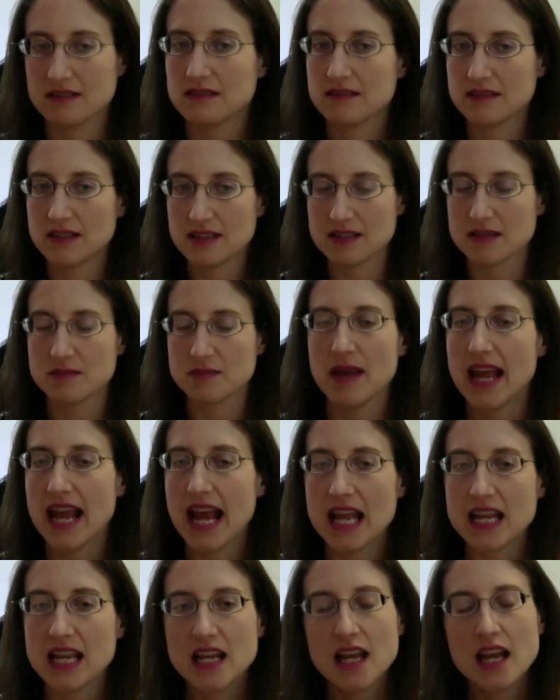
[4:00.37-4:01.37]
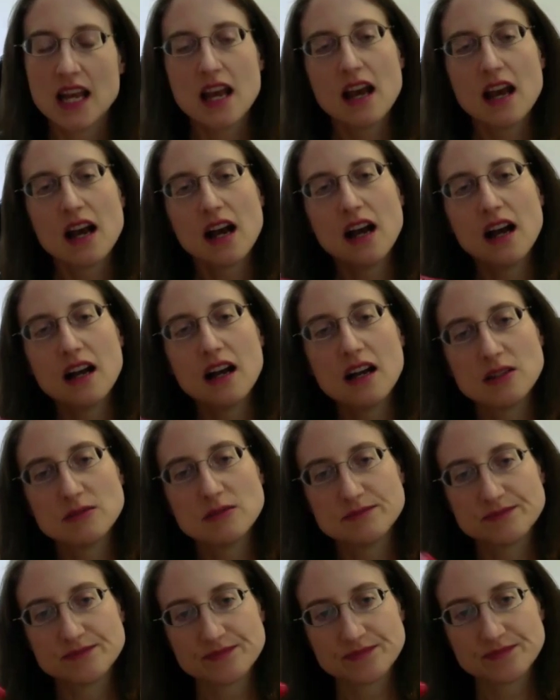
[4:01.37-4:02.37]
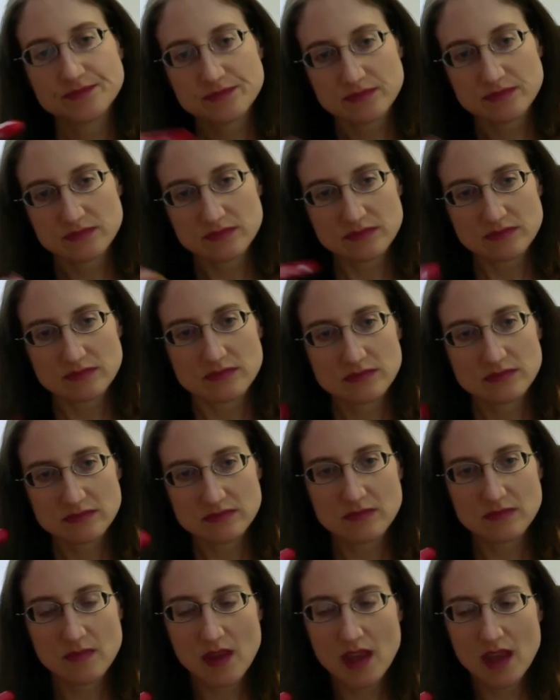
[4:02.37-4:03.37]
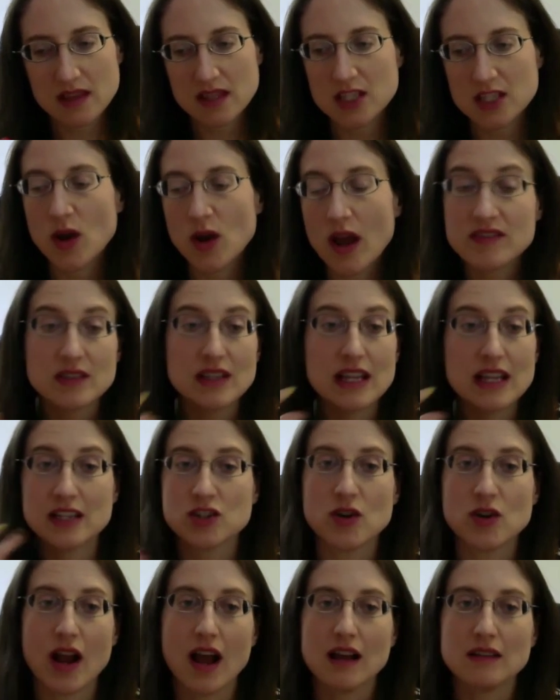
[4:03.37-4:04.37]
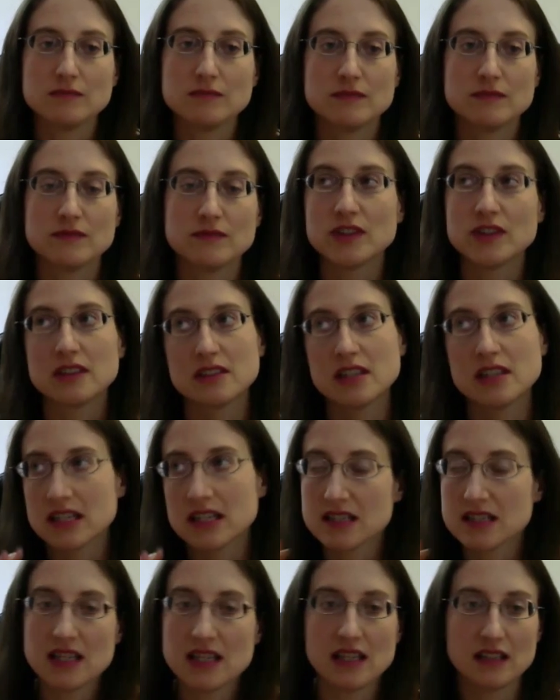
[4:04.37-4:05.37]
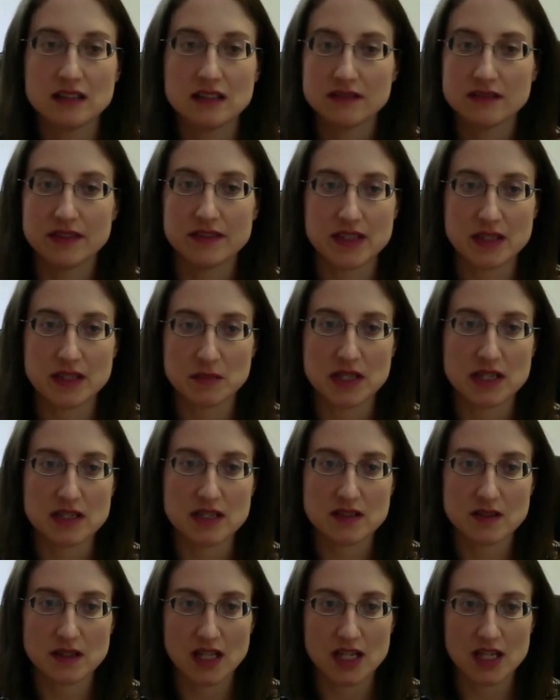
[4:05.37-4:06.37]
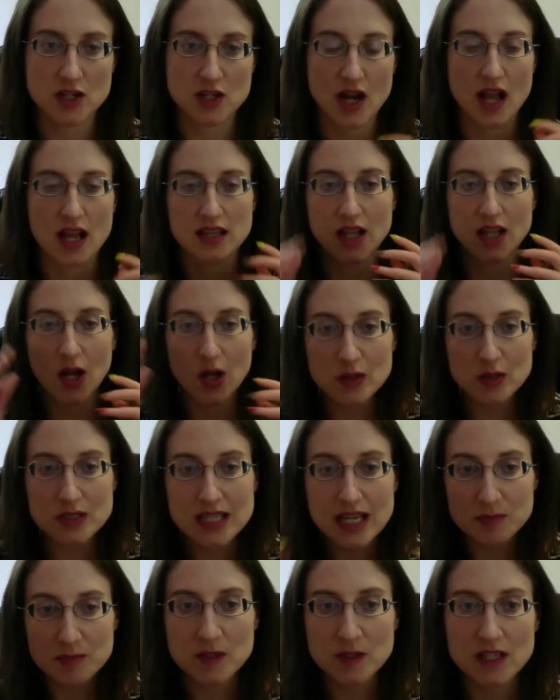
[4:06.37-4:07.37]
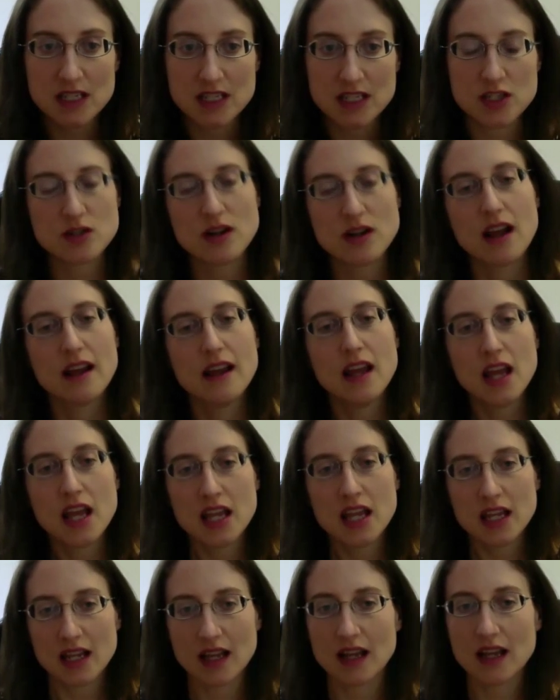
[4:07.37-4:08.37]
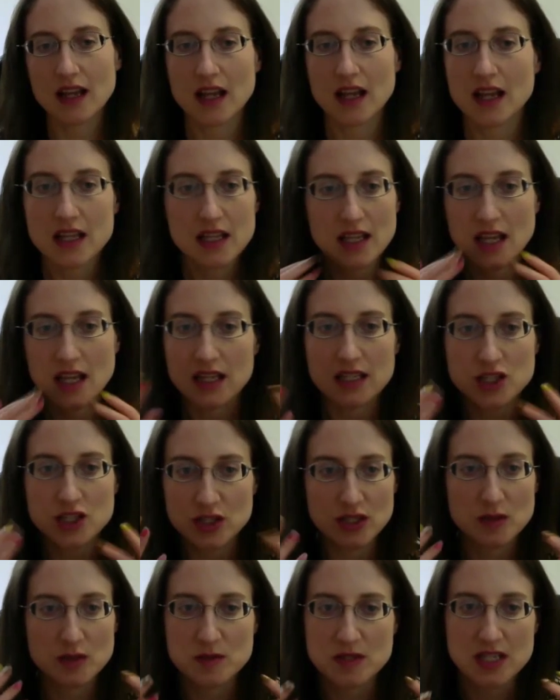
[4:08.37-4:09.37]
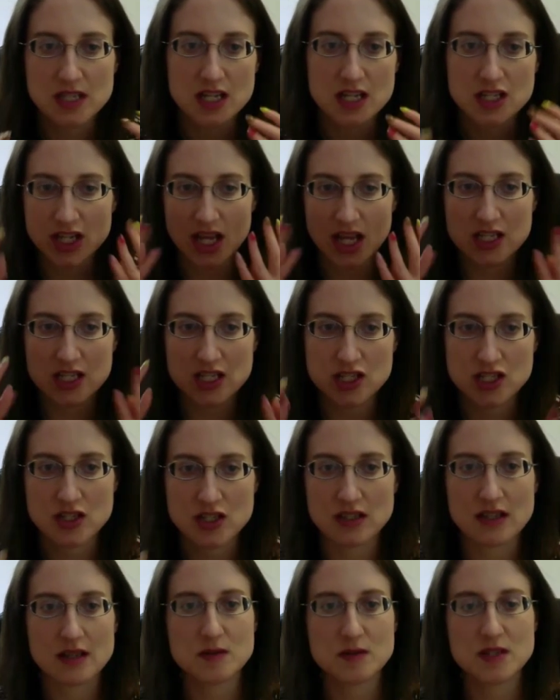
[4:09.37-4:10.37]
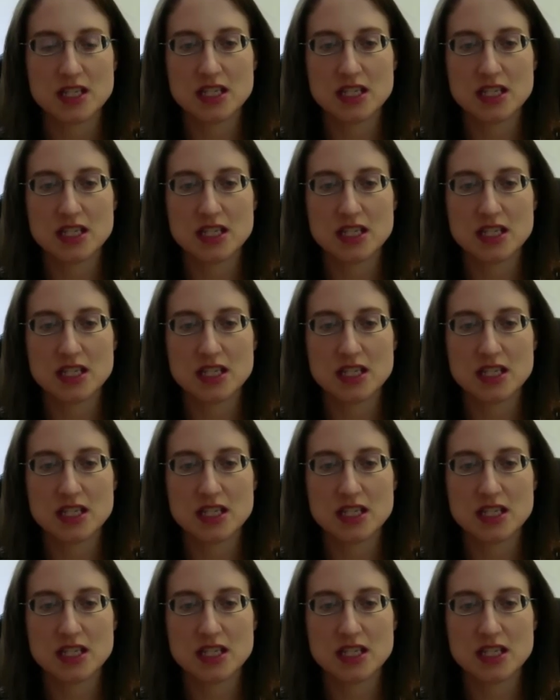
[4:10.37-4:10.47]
That's bad. And then you have to let it dry. It takes 10-15 minutes to let it dry. And the whole time you're letting it dry, you can't let your lips touch. You can't touch your lips.